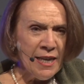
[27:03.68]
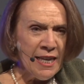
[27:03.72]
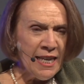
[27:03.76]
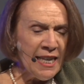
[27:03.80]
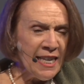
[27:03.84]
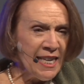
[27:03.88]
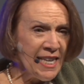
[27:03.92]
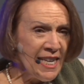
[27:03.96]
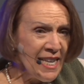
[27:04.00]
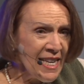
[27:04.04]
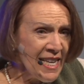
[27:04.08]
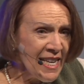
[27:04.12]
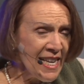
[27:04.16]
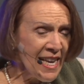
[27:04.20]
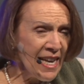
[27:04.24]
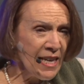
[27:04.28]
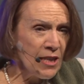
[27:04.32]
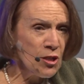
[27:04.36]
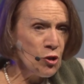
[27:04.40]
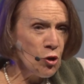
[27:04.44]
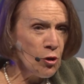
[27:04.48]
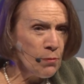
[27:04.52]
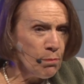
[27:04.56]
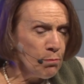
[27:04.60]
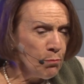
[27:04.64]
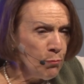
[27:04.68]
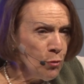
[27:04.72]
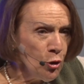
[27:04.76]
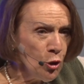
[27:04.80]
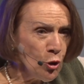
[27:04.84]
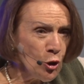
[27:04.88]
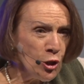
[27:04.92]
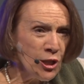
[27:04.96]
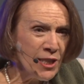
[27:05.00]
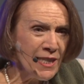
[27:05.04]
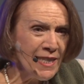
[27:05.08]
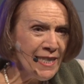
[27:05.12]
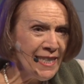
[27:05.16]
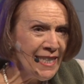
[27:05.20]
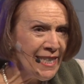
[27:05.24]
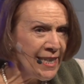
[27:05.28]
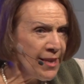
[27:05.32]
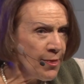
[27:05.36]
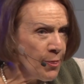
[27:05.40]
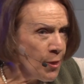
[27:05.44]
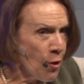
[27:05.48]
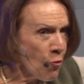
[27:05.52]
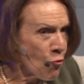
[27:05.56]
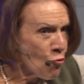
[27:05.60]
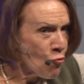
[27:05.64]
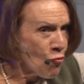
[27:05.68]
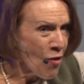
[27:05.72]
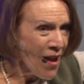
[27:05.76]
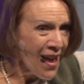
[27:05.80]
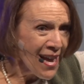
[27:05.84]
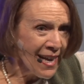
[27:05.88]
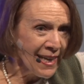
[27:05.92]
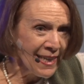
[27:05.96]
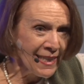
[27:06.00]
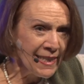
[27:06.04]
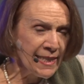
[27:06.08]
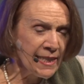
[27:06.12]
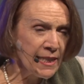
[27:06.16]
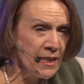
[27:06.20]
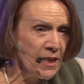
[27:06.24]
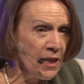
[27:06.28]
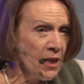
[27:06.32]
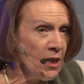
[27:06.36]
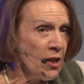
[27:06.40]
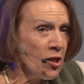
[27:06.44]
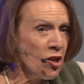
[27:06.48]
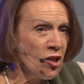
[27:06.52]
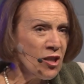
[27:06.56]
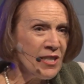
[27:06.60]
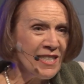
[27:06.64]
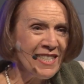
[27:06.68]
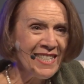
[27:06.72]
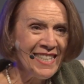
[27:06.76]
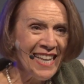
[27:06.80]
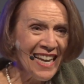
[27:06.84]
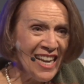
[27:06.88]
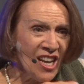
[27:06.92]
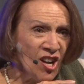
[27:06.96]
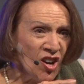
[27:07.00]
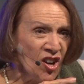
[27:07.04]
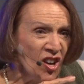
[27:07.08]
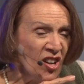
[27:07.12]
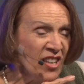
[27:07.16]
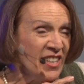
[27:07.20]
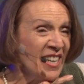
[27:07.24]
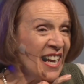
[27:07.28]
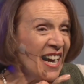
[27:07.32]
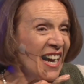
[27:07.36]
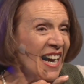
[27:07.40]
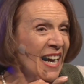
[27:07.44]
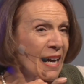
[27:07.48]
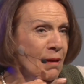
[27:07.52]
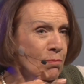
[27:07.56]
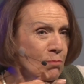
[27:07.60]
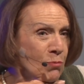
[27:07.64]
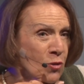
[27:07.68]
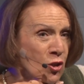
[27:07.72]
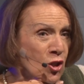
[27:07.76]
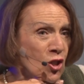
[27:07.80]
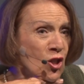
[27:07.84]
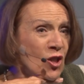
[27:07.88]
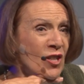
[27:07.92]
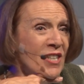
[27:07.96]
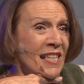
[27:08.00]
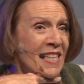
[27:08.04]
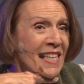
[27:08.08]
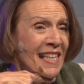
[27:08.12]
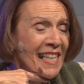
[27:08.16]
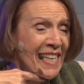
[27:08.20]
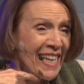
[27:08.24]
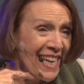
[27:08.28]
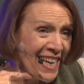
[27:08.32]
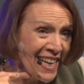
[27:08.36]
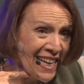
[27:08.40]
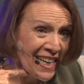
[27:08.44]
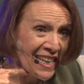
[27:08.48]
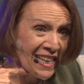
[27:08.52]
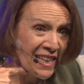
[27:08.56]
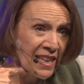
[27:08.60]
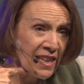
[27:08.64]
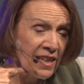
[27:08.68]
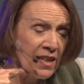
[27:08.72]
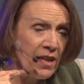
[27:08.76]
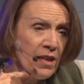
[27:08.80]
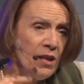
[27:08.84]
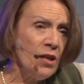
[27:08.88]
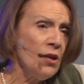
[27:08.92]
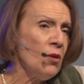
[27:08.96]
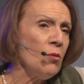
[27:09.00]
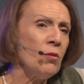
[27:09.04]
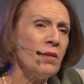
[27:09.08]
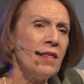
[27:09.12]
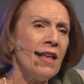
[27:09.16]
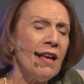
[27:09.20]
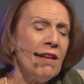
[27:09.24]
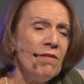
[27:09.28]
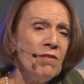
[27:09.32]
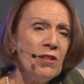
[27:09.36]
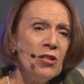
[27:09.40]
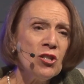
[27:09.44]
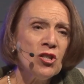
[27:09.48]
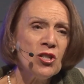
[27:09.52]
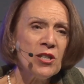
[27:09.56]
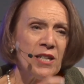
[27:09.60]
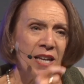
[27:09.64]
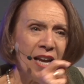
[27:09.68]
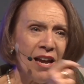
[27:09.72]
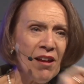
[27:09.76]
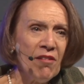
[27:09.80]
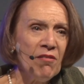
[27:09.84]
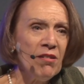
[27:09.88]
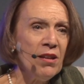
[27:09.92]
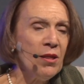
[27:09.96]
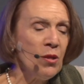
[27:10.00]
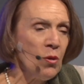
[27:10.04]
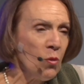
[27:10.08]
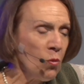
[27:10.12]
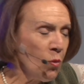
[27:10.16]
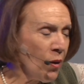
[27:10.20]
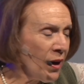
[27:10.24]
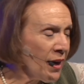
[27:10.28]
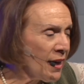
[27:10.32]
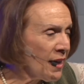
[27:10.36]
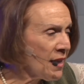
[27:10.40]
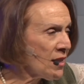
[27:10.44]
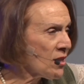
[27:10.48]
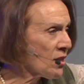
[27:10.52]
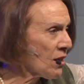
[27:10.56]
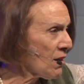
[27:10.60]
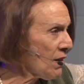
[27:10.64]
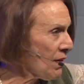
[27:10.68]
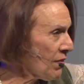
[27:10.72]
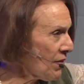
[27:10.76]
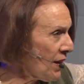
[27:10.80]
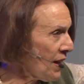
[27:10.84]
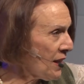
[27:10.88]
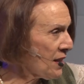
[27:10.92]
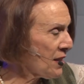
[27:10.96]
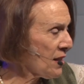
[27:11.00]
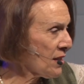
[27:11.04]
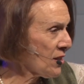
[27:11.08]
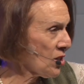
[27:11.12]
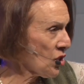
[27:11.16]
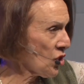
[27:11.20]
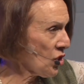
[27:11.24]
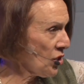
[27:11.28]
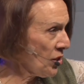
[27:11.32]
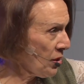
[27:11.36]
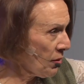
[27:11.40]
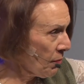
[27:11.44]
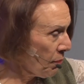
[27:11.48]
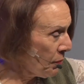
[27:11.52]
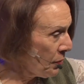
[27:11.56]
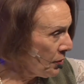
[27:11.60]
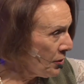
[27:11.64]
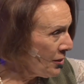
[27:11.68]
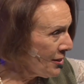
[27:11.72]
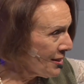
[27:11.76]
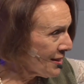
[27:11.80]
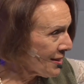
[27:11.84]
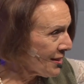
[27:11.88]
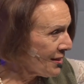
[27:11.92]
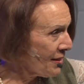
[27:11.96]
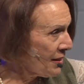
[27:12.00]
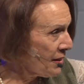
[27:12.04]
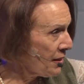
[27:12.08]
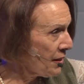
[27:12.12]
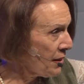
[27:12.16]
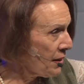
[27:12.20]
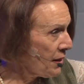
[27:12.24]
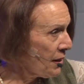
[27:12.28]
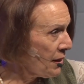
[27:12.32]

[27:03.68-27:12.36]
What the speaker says: he has got mutiny in the ranks because they are now up to here with having to carry the weight of that additional person.